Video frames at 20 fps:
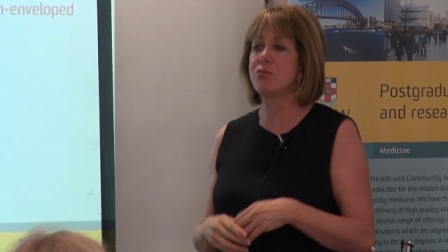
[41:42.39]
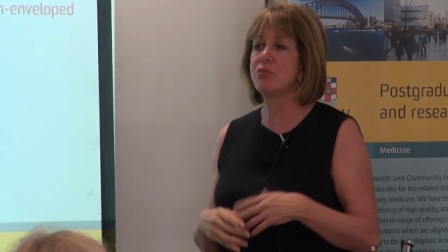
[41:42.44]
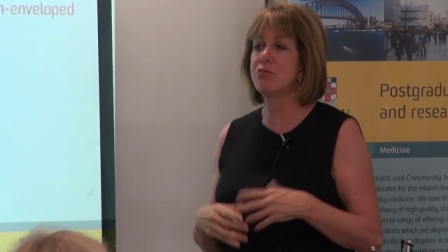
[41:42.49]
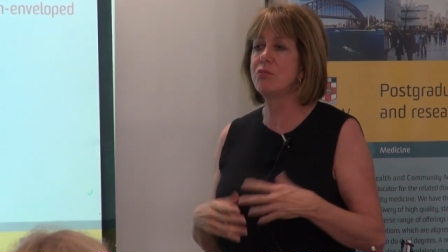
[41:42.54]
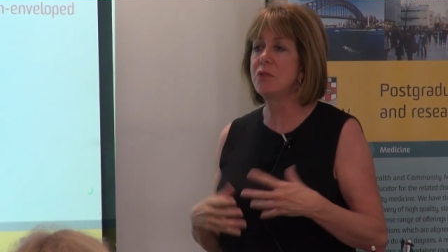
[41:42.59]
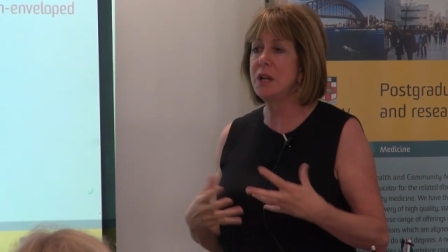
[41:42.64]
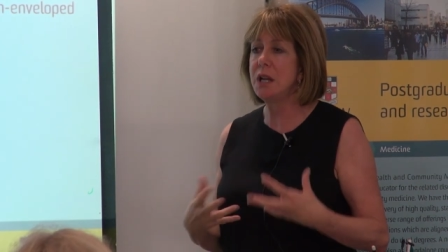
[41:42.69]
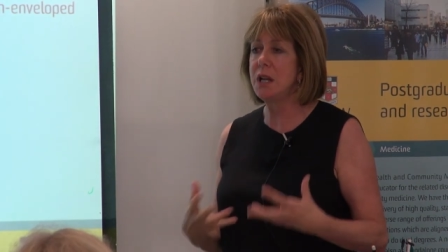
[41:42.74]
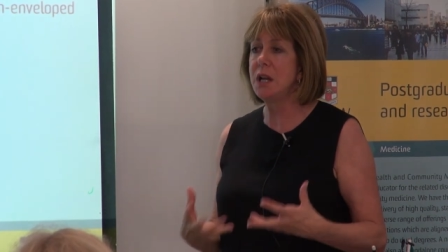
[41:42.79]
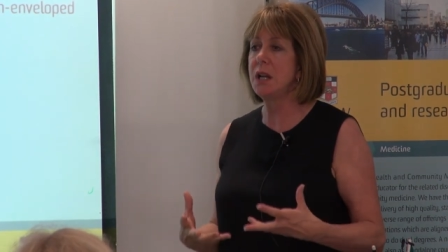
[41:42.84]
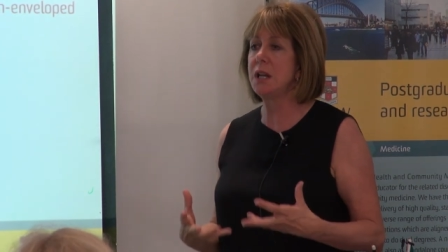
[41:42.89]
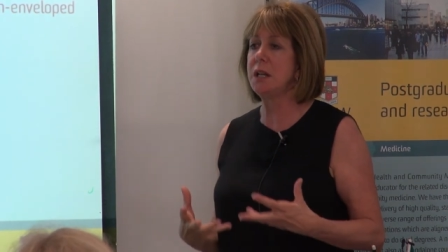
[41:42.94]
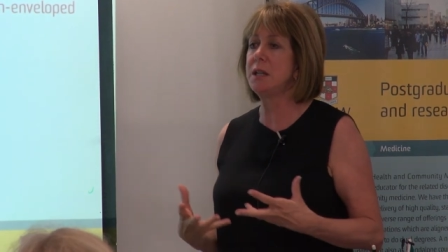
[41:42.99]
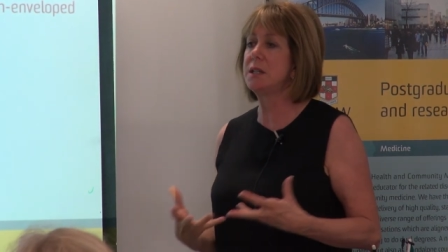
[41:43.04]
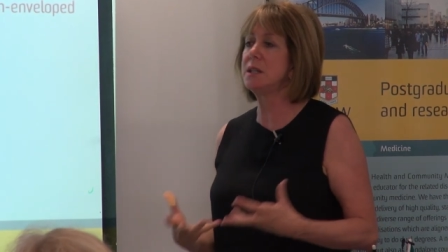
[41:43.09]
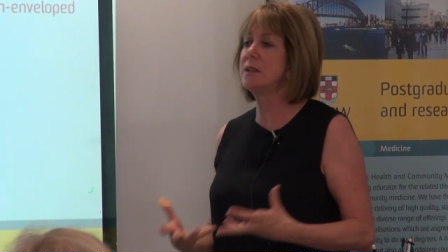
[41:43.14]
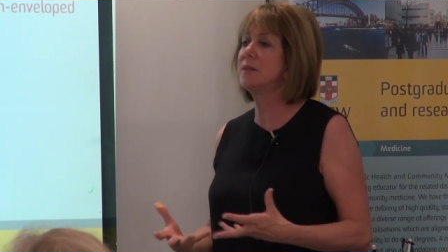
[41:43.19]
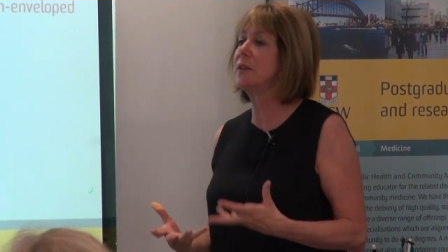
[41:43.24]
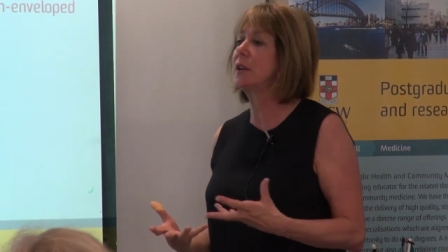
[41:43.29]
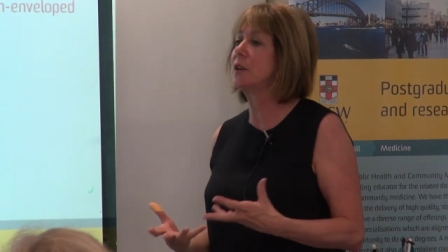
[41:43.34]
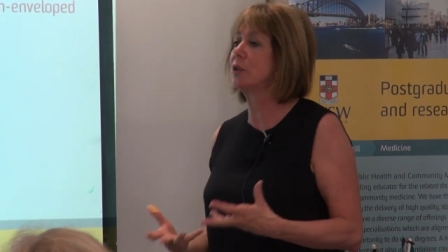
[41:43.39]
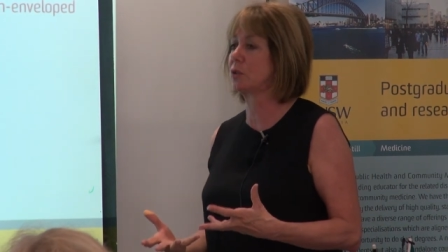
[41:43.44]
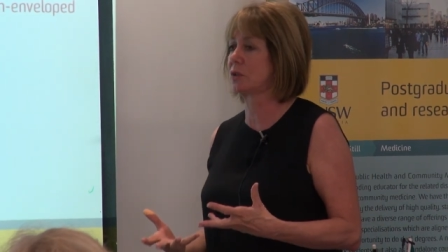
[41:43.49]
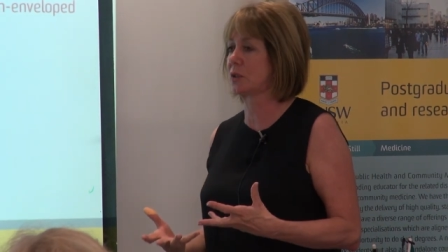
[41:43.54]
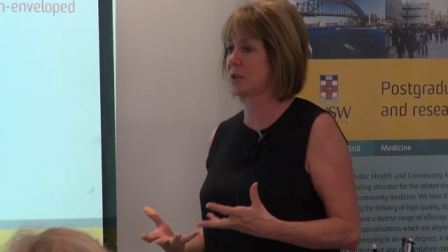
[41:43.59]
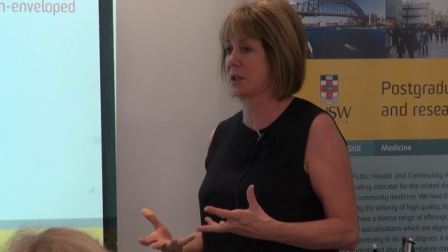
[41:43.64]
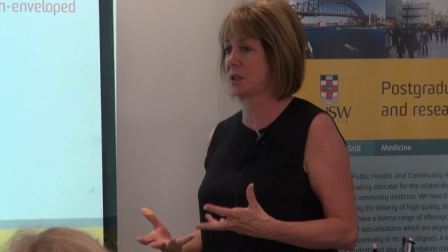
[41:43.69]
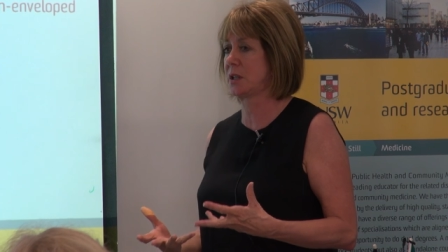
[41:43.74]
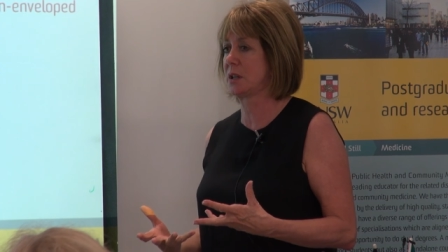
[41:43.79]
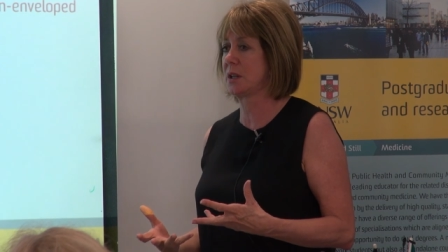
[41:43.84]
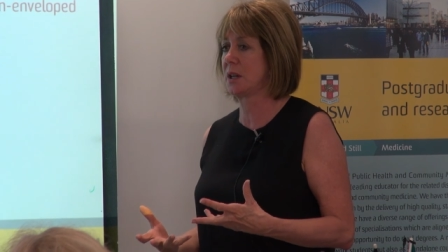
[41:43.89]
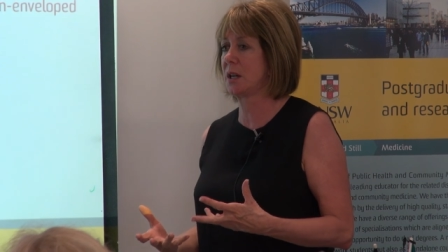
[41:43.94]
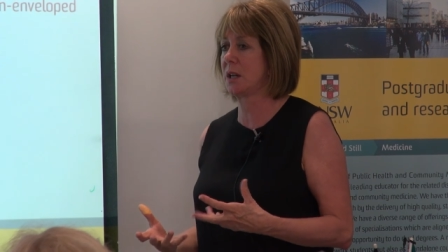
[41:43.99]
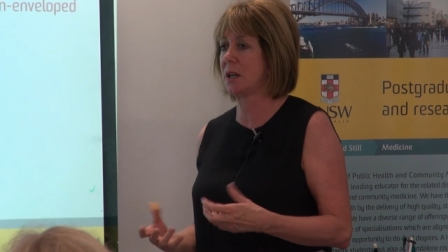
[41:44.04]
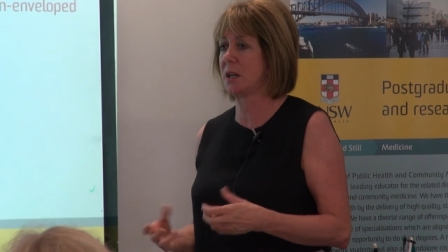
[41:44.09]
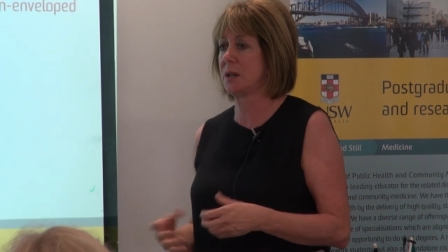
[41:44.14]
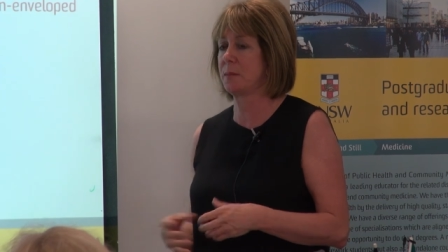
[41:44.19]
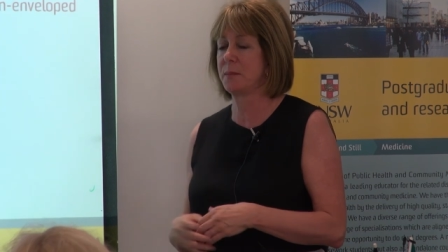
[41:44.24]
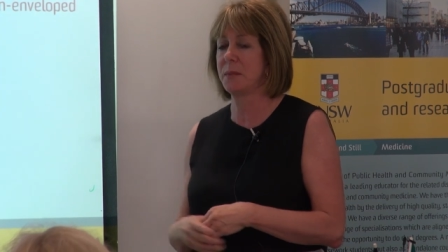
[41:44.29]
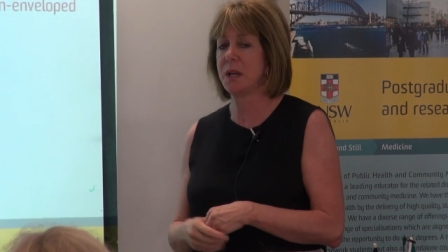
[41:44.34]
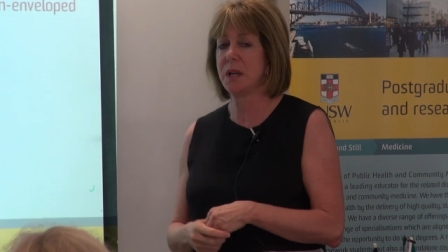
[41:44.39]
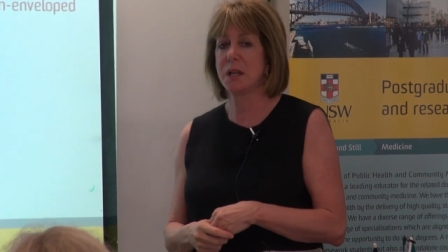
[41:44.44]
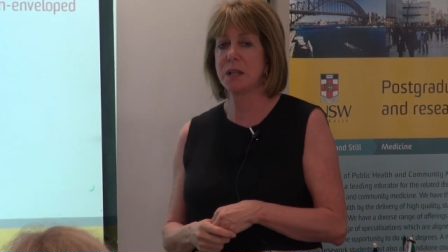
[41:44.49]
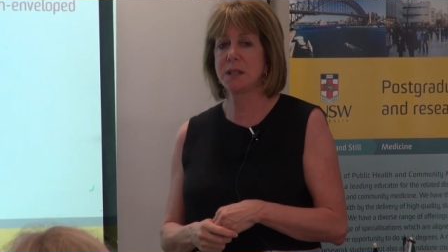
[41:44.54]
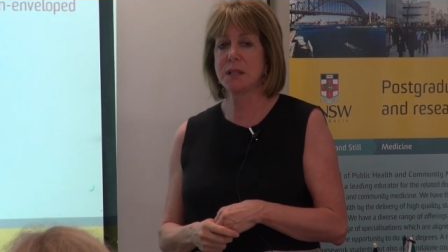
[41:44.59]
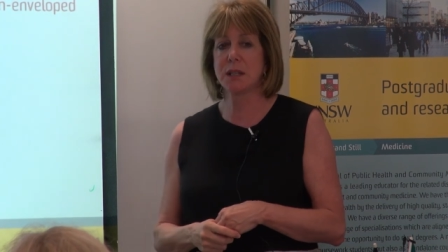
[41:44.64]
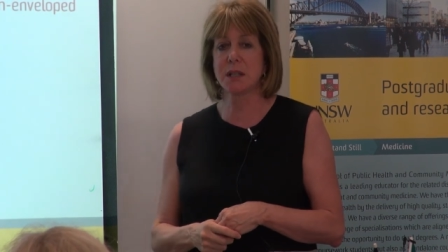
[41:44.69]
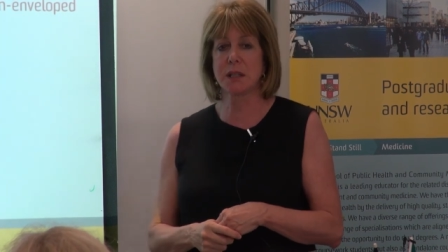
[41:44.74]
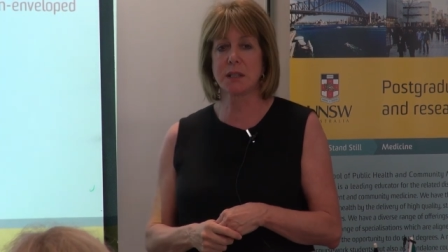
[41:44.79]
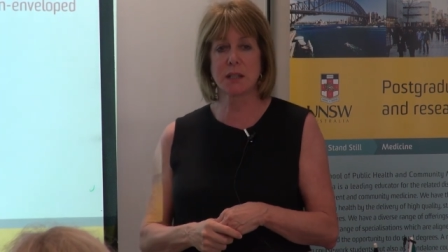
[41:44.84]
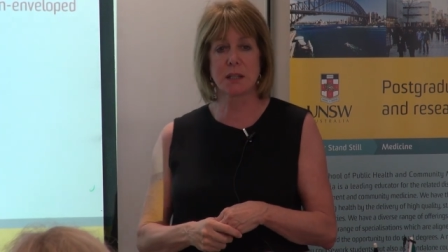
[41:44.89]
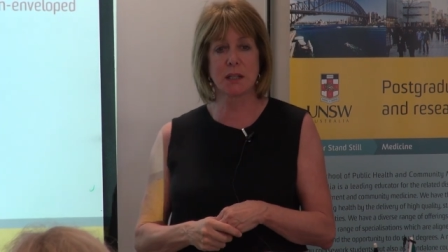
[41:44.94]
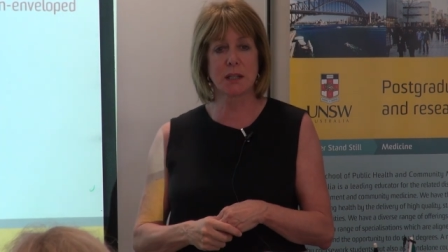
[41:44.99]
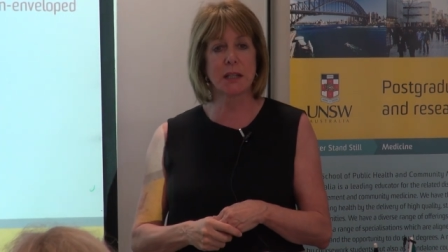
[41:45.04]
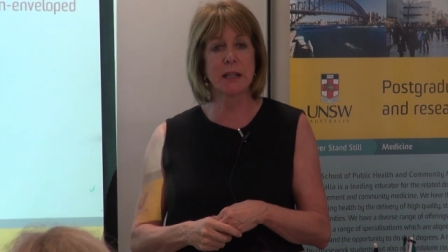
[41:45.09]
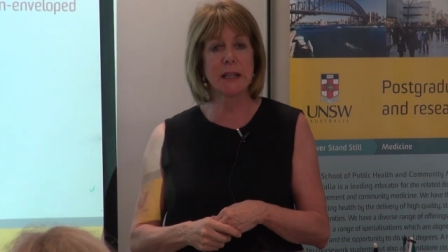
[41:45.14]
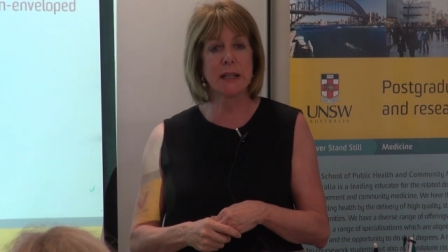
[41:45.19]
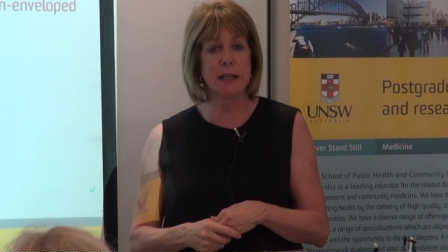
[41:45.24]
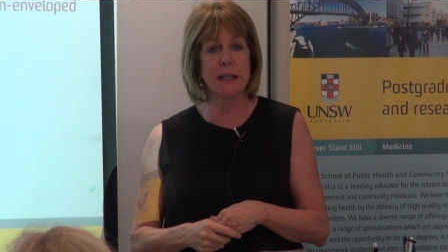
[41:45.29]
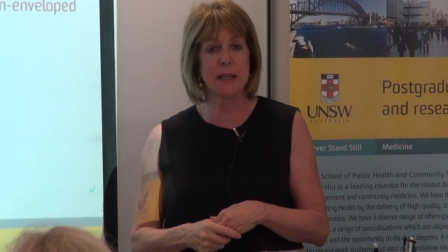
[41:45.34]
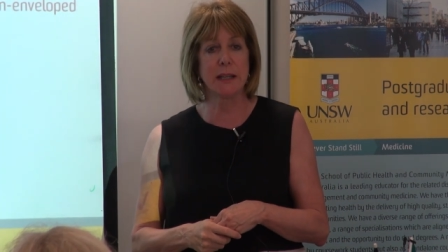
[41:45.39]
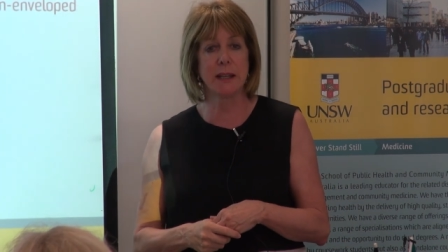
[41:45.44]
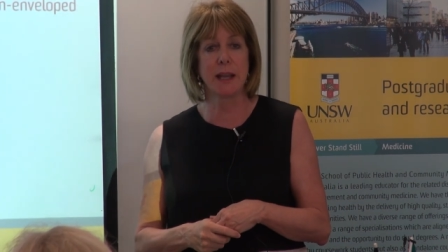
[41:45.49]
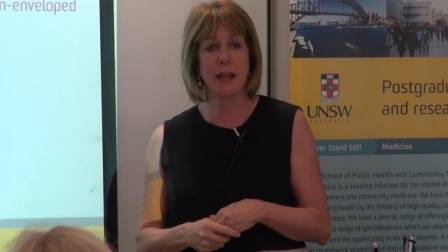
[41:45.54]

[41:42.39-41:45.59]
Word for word: really difficult um, to, to clean.